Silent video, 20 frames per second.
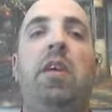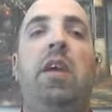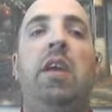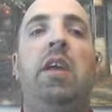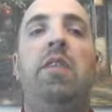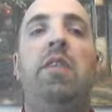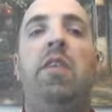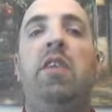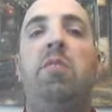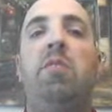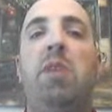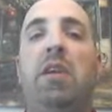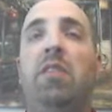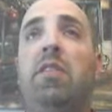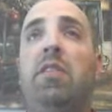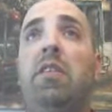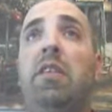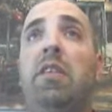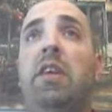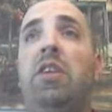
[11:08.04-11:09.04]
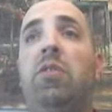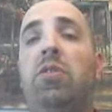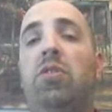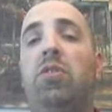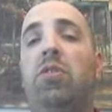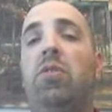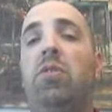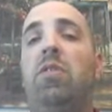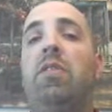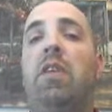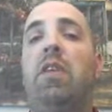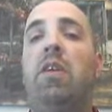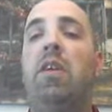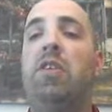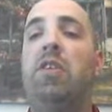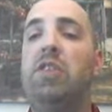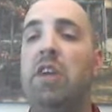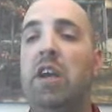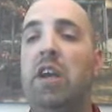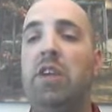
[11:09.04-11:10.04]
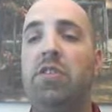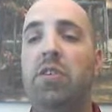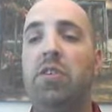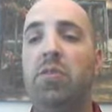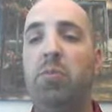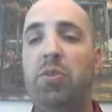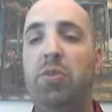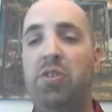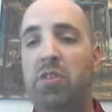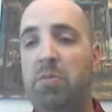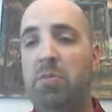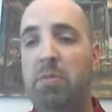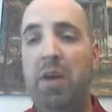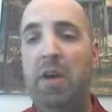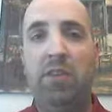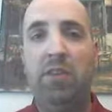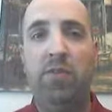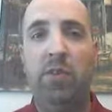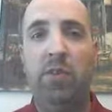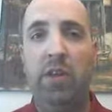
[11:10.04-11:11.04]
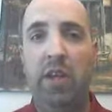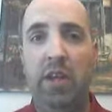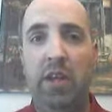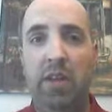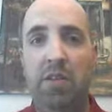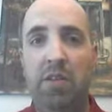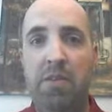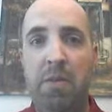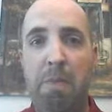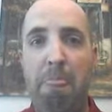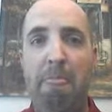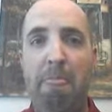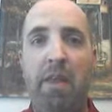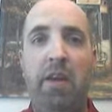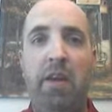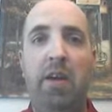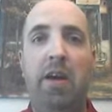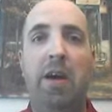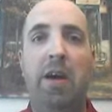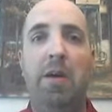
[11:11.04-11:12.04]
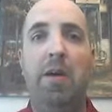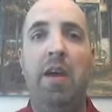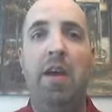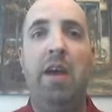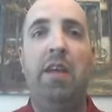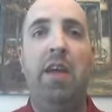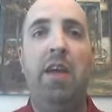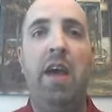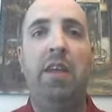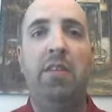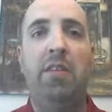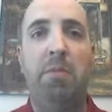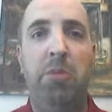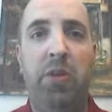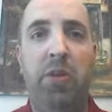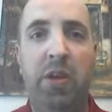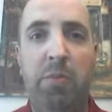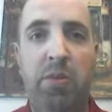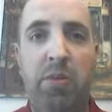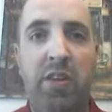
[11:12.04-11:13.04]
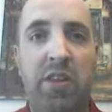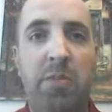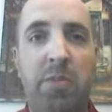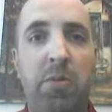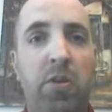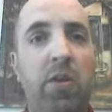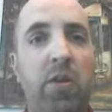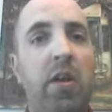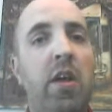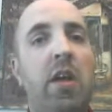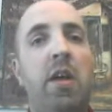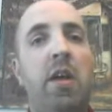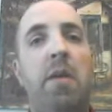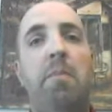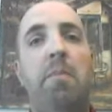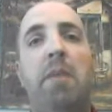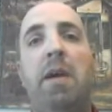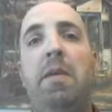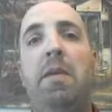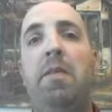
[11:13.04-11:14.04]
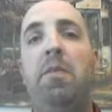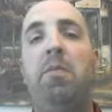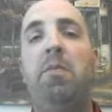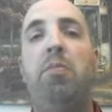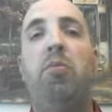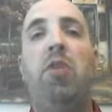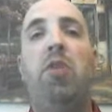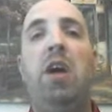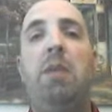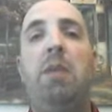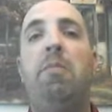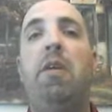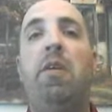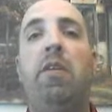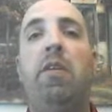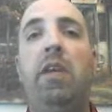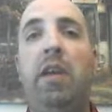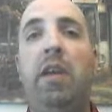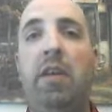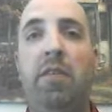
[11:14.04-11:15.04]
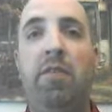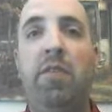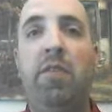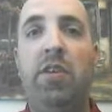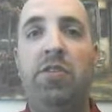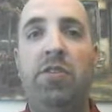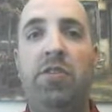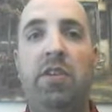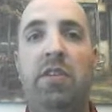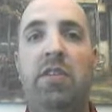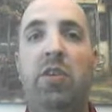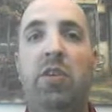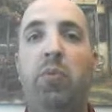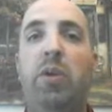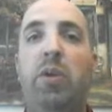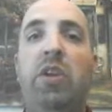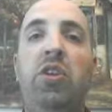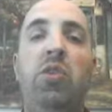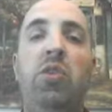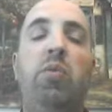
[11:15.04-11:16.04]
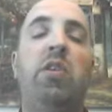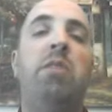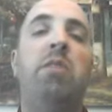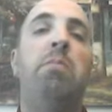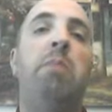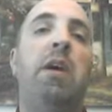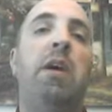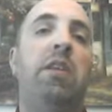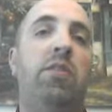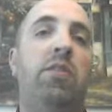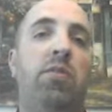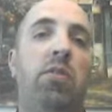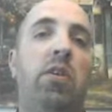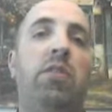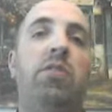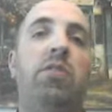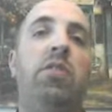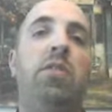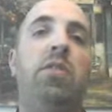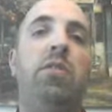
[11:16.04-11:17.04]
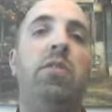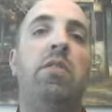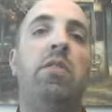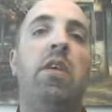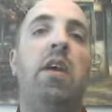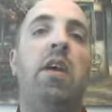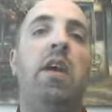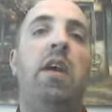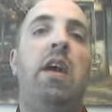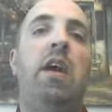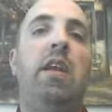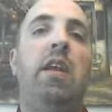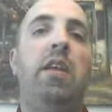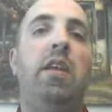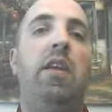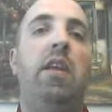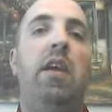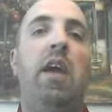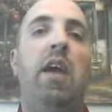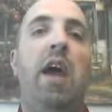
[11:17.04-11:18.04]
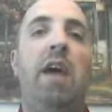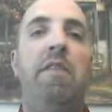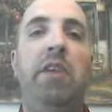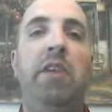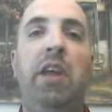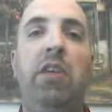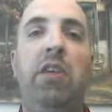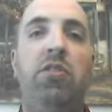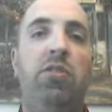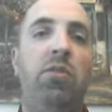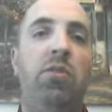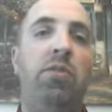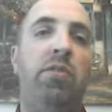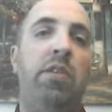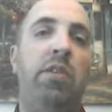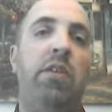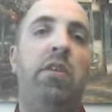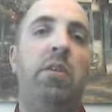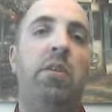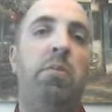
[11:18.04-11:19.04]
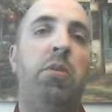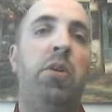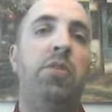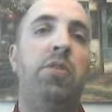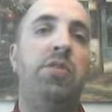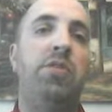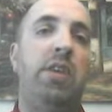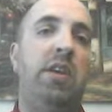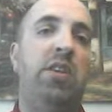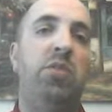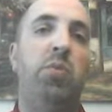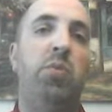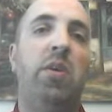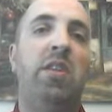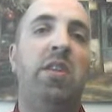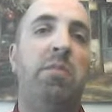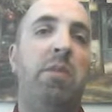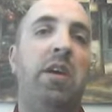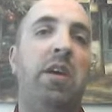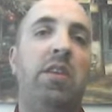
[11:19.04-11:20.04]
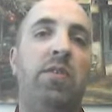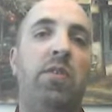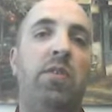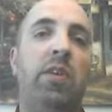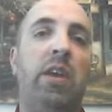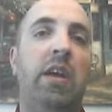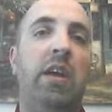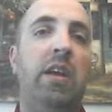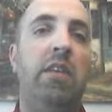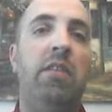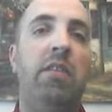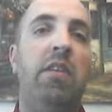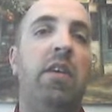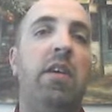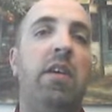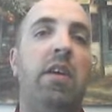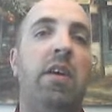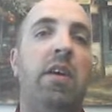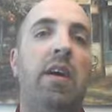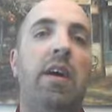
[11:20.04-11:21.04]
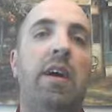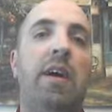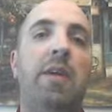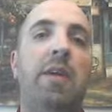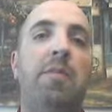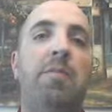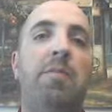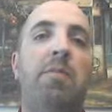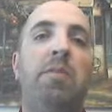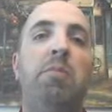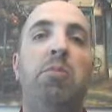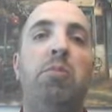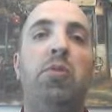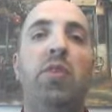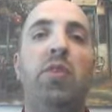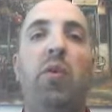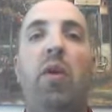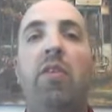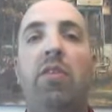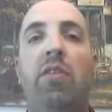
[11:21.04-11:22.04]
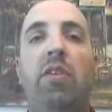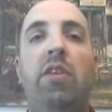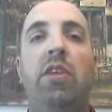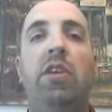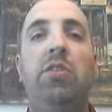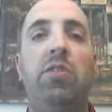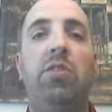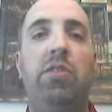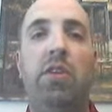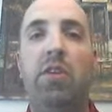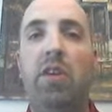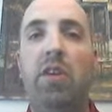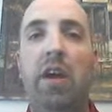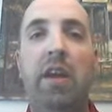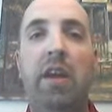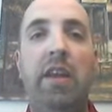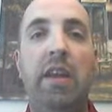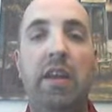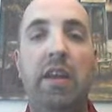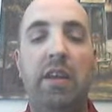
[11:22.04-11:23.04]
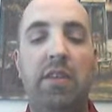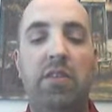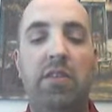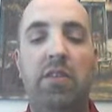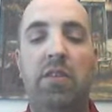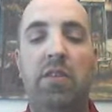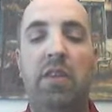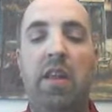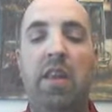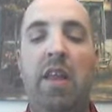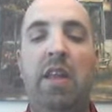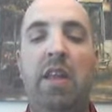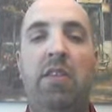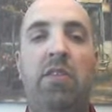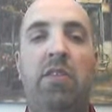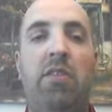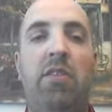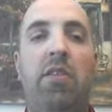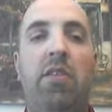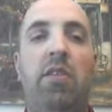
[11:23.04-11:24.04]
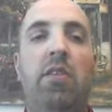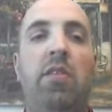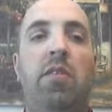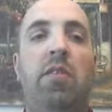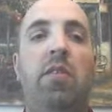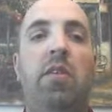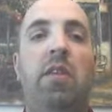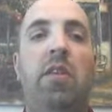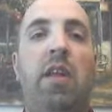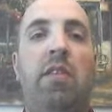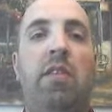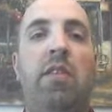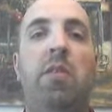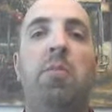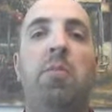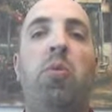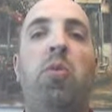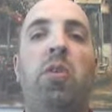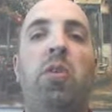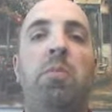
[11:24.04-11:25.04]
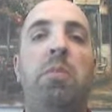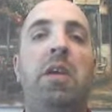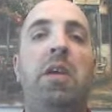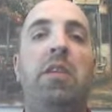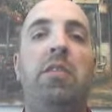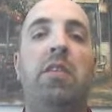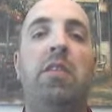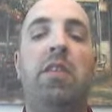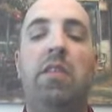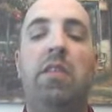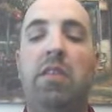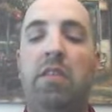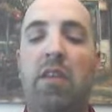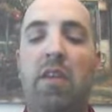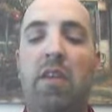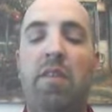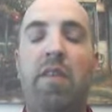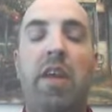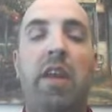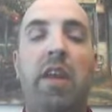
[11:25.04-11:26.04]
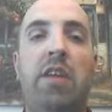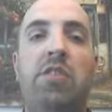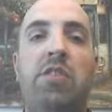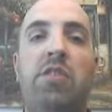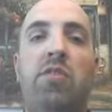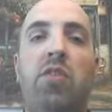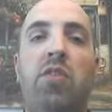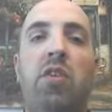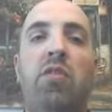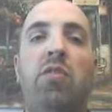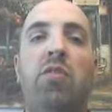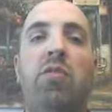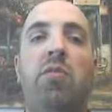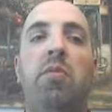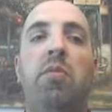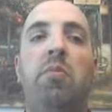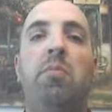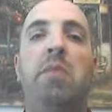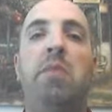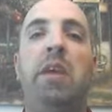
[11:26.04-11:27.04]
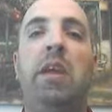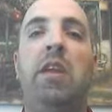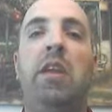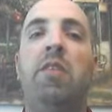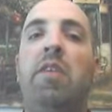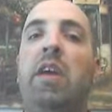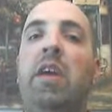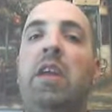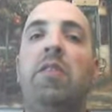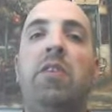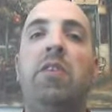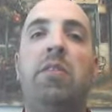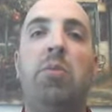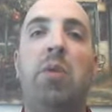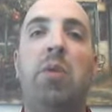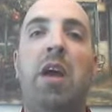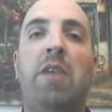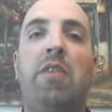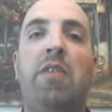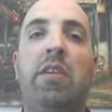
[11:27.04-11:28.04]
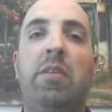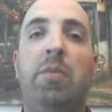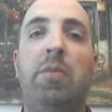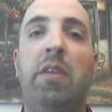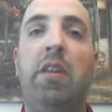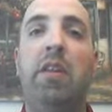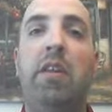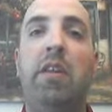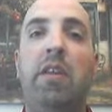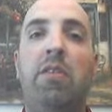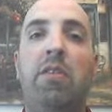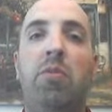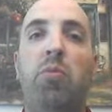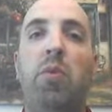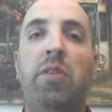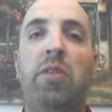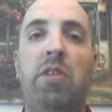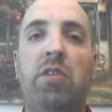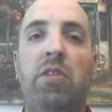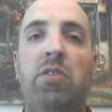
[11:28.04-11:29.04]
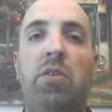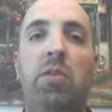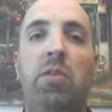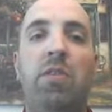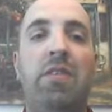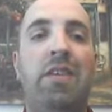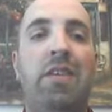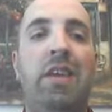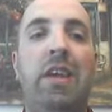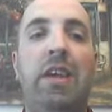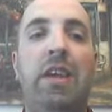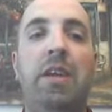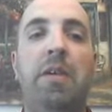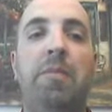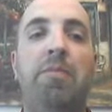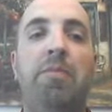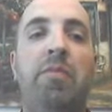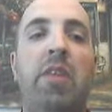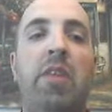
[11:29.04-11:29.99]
Innovative practices lead to a student-centered education, which is best for kids. As a building principal, my primary vision is that we do what's best for our students. And having a student-centered approach is what's best for kids. Moving away from the teacher-centered ideas. So that's an important piece of this. It's an advantage of being innovative is we're having something that's what the students need.